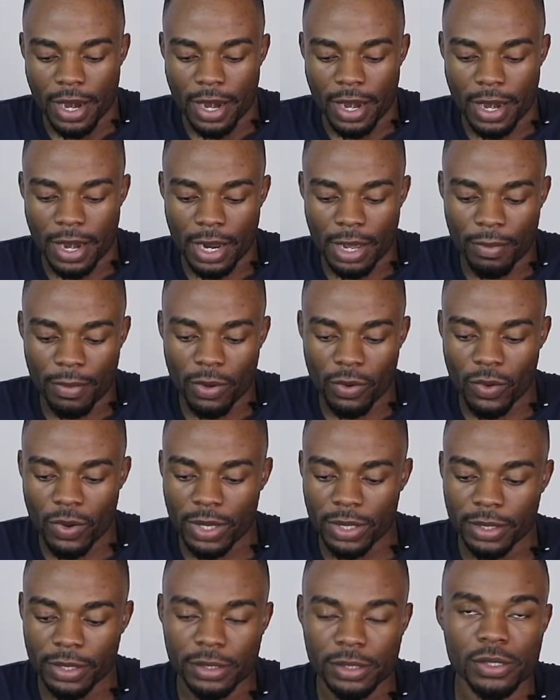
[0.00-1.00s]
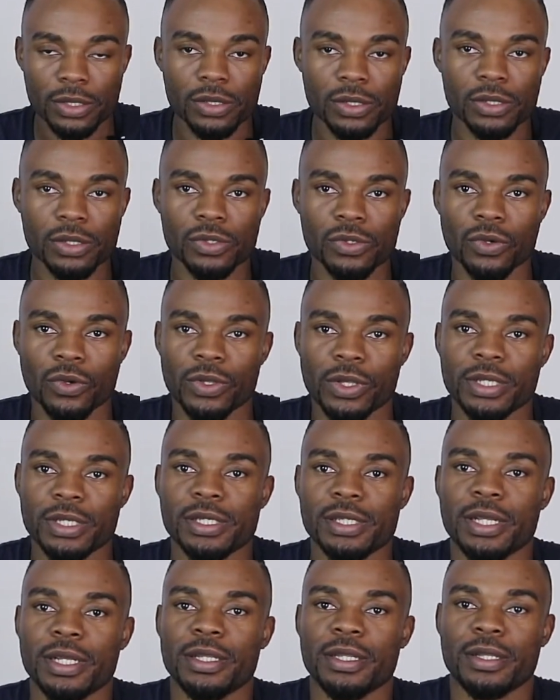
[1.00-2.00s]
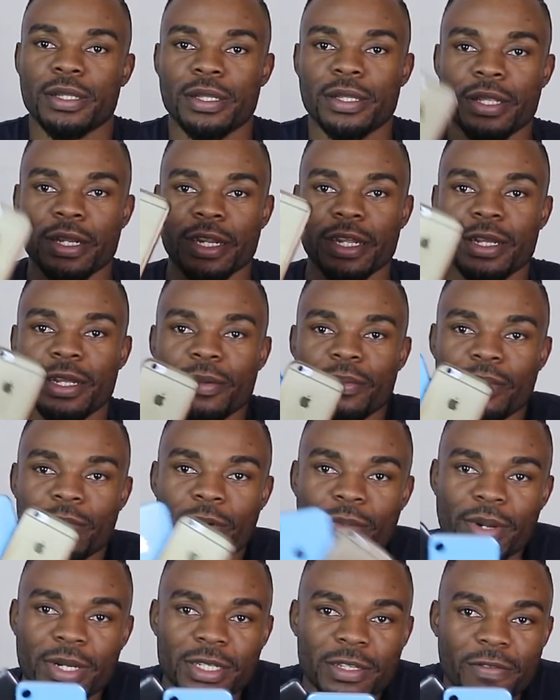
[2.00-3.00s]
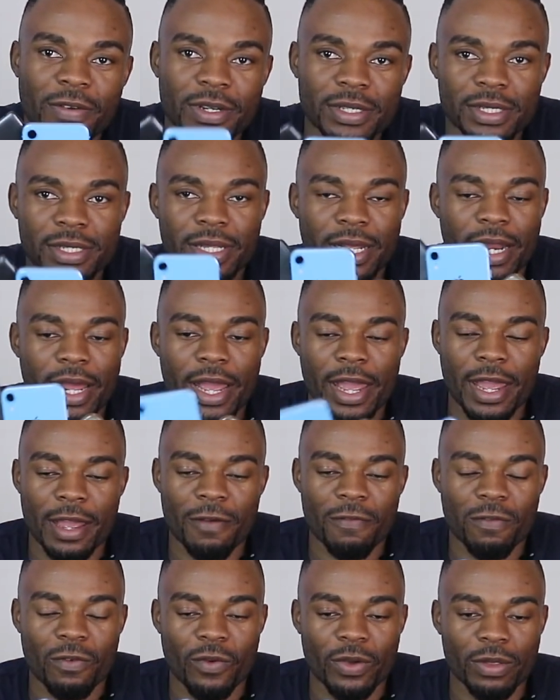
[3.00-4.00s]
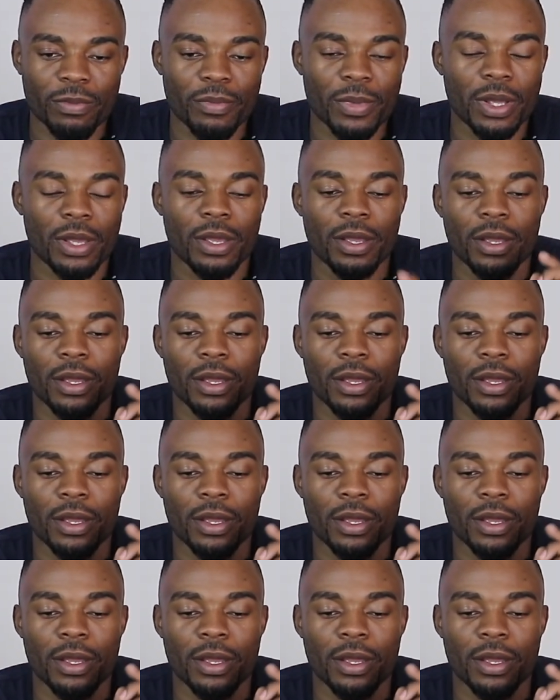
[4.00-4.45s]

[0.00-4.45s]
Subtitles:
Number one, this is the three mobile devices that I have with me.